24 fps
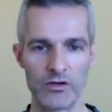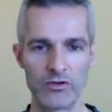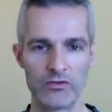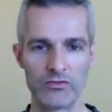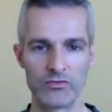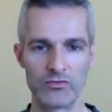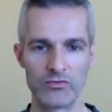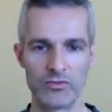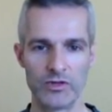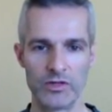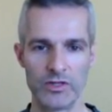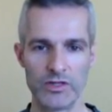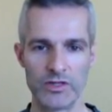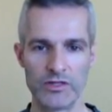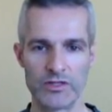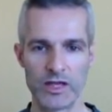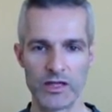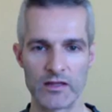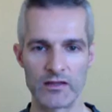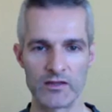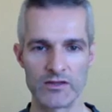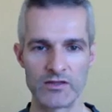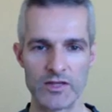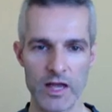really take the
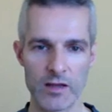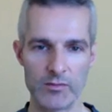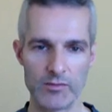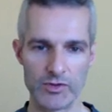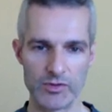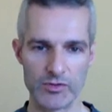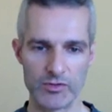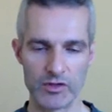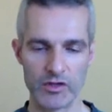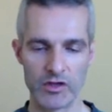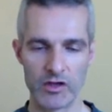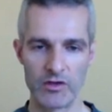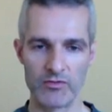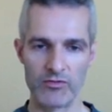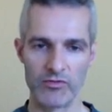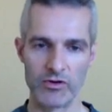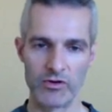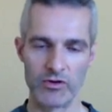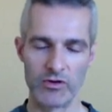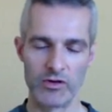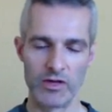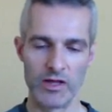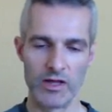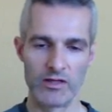time to
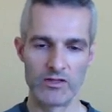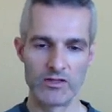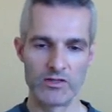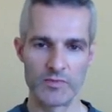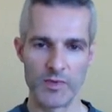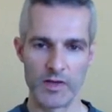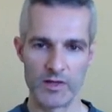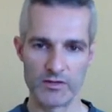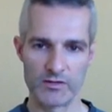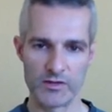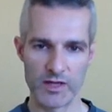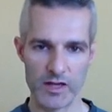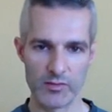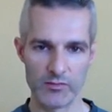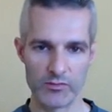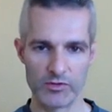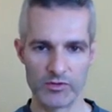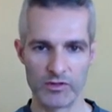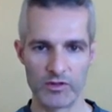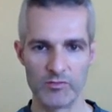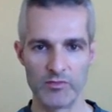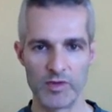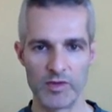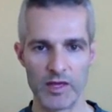recover and spend time with
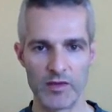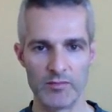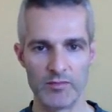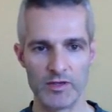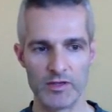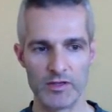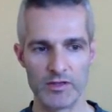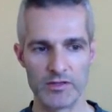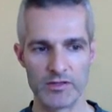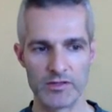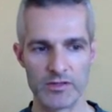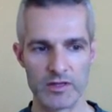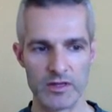their babies